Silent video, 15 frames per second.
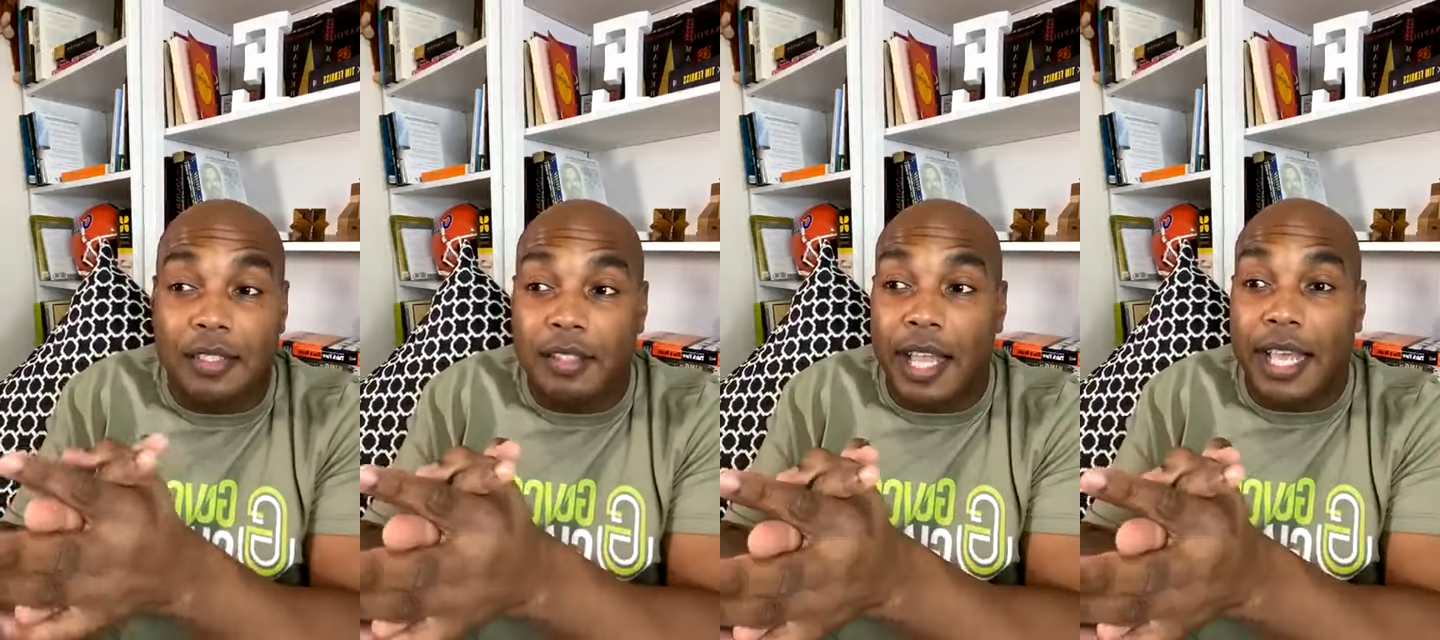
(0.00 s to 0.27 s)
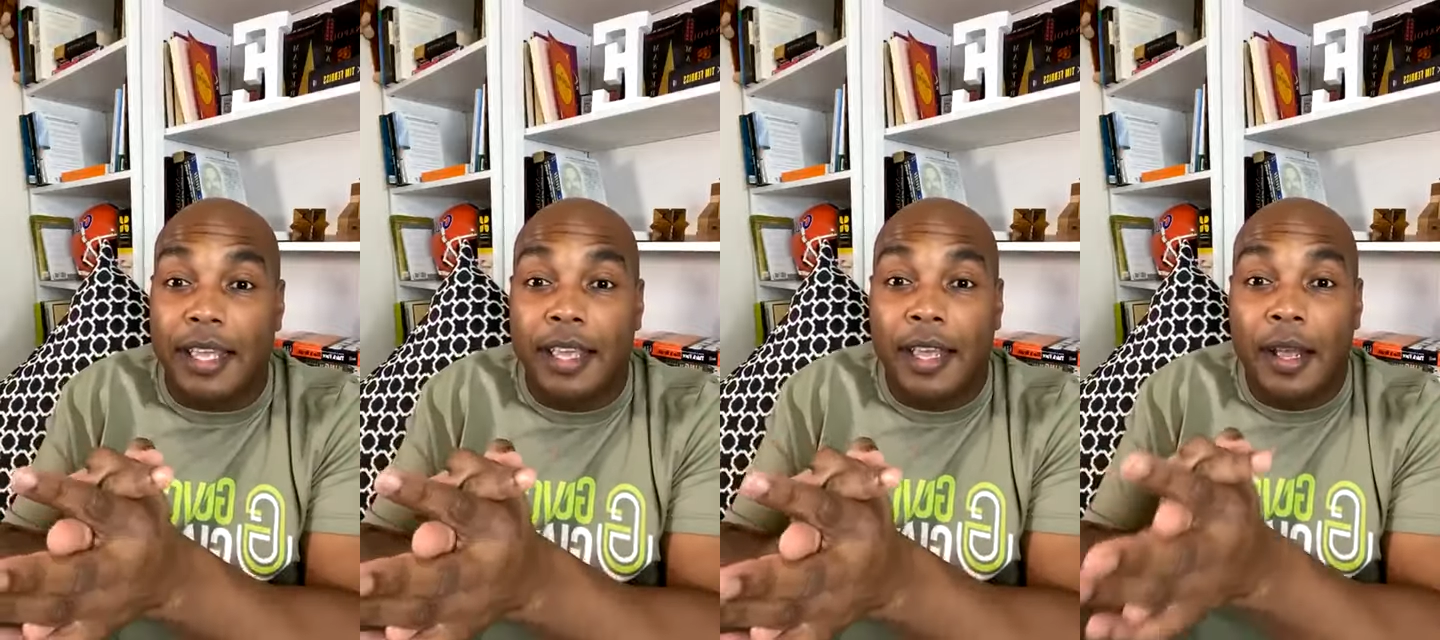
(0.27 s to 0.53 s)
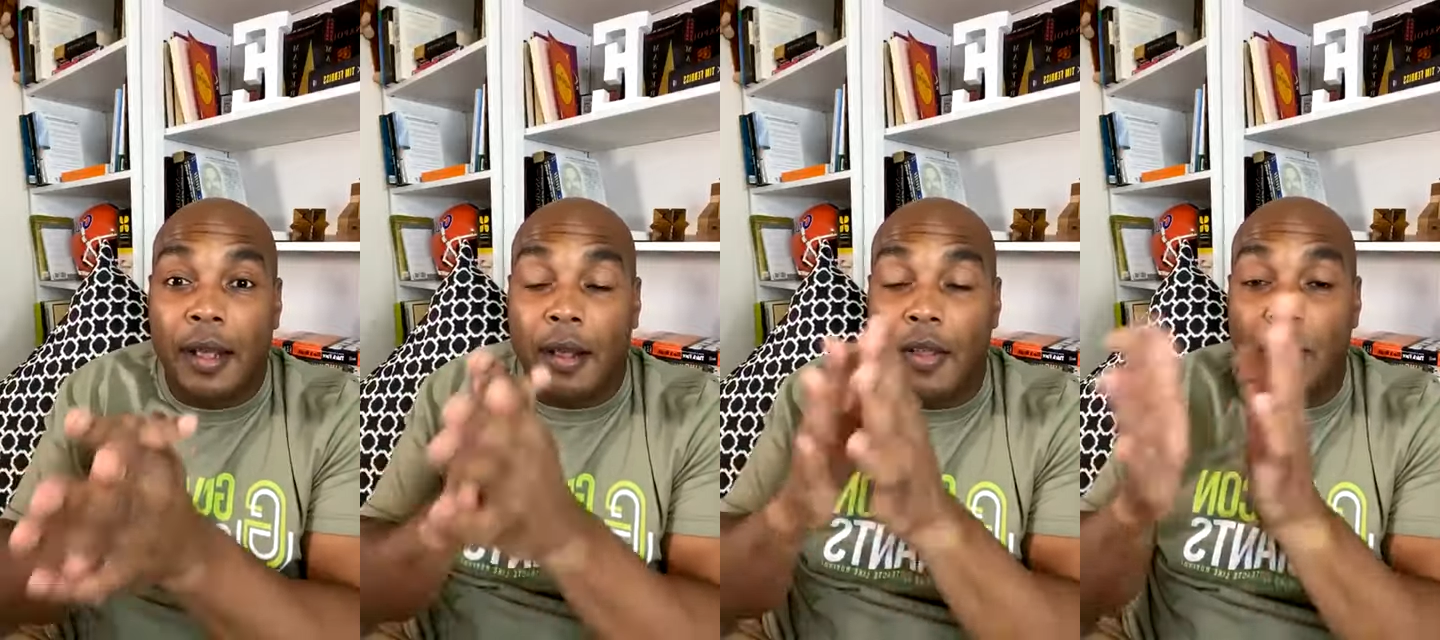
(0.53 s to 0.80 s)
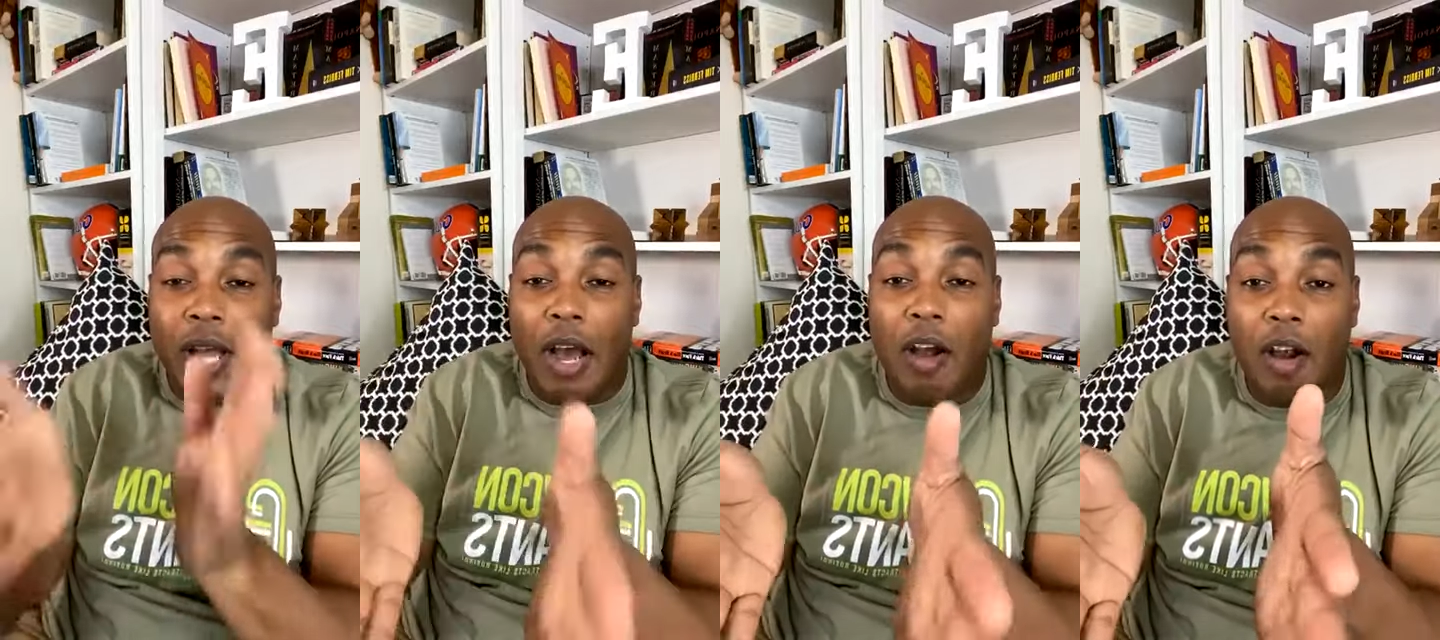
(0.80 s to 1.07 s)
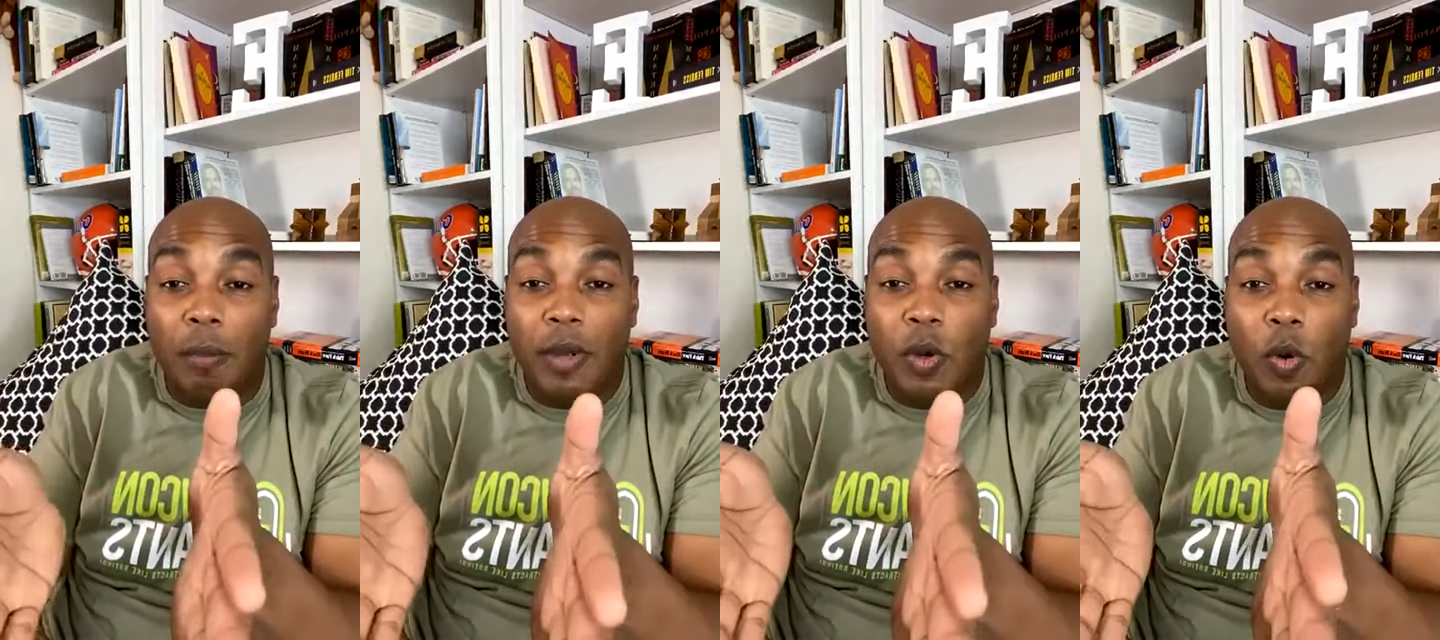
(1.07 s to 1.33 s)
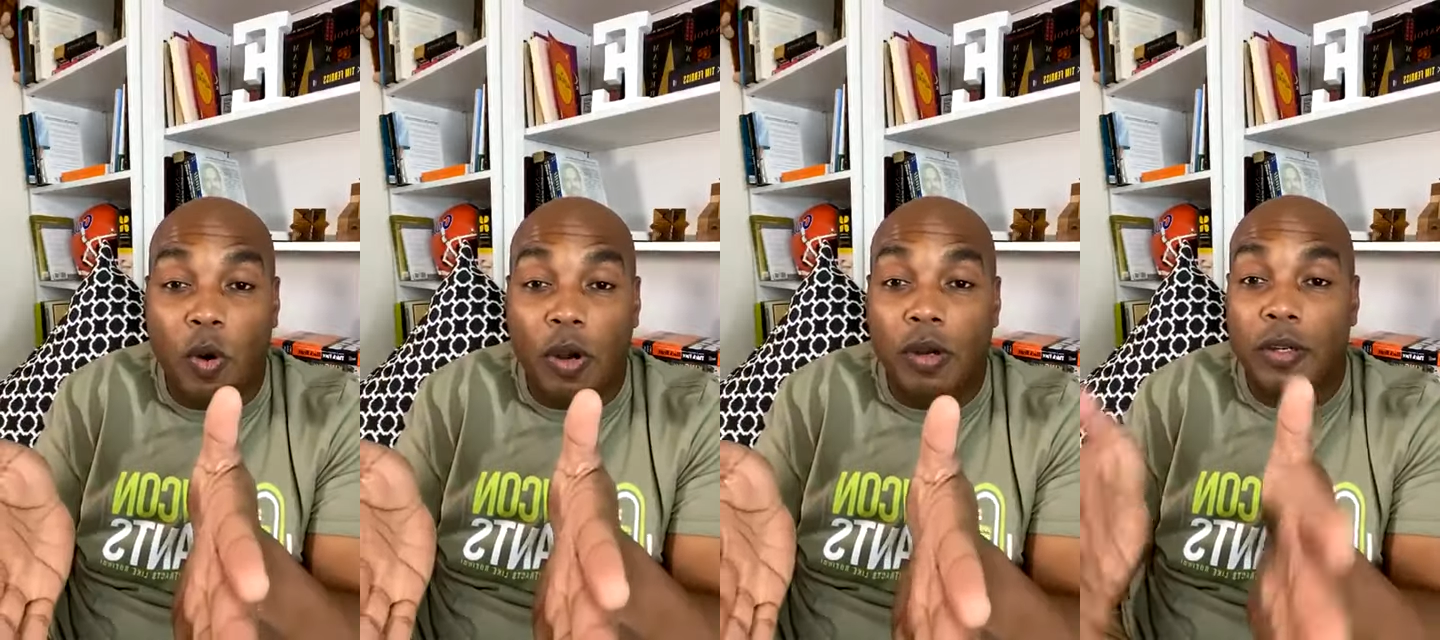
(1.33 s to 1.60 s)
Like, you got Army
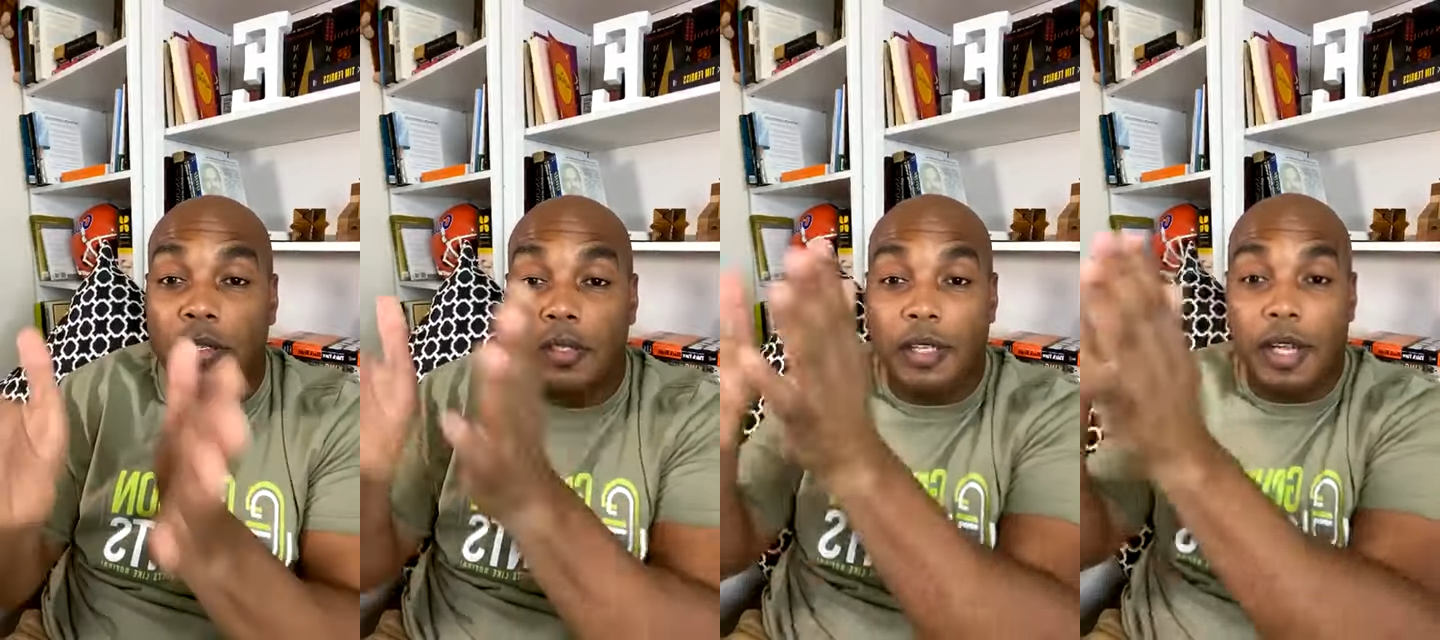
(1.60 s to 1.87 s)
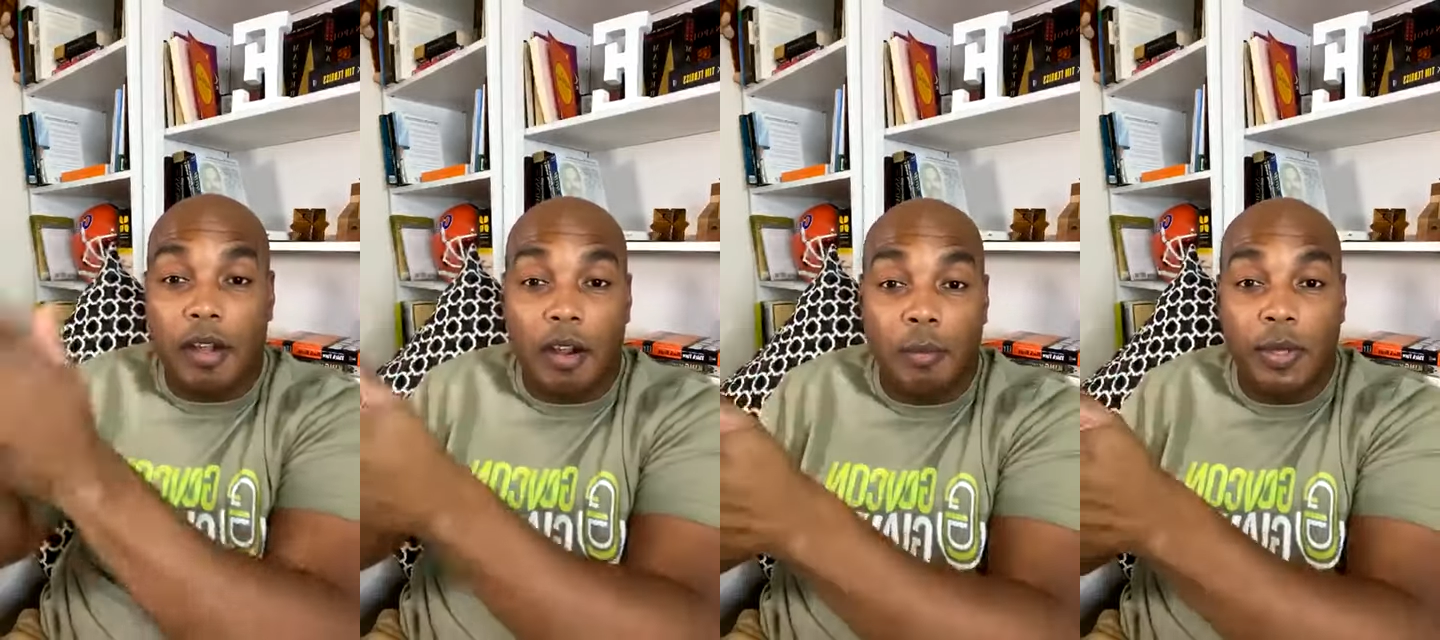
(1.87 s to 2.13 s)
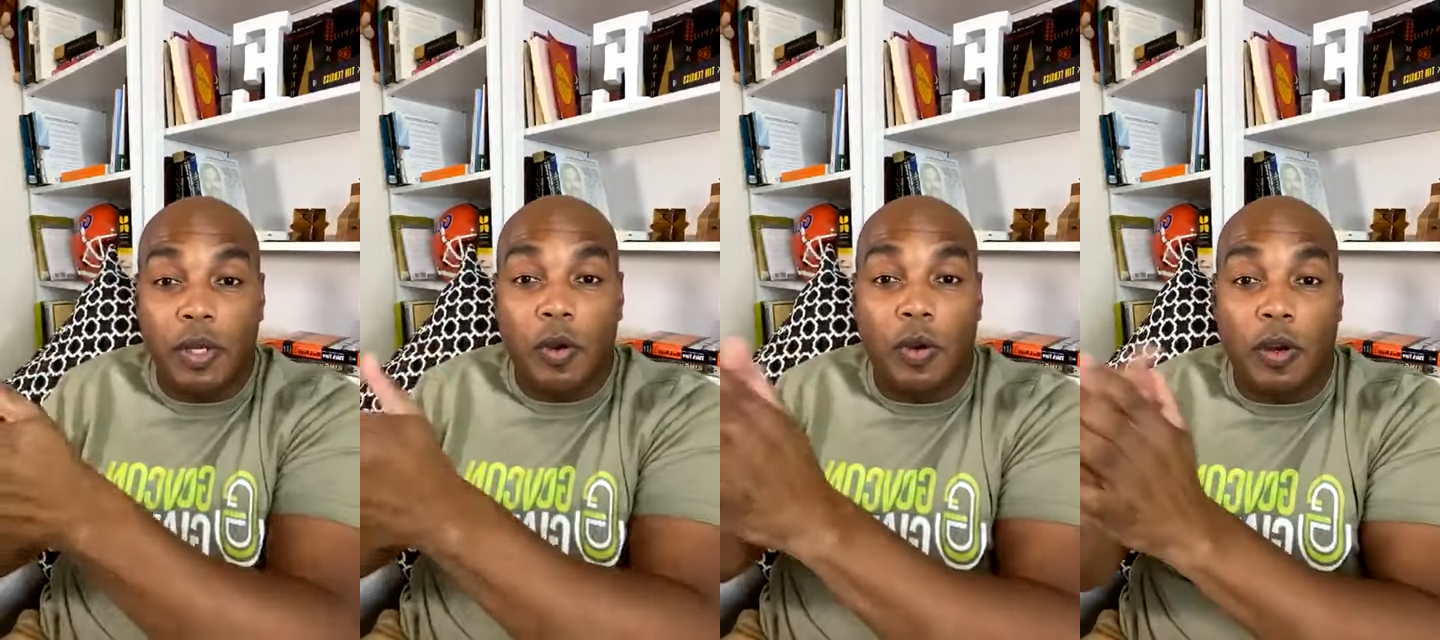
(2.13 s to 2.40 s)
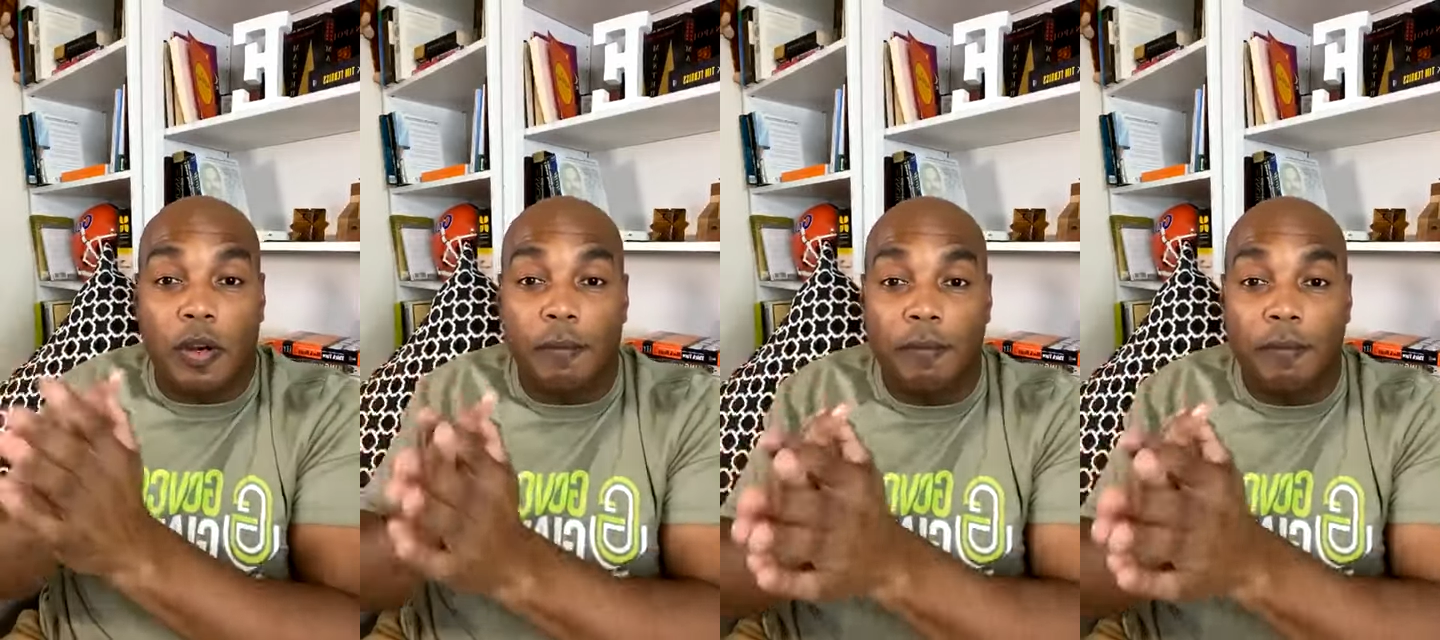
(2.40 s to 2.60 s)
Corps, you got Army Corps.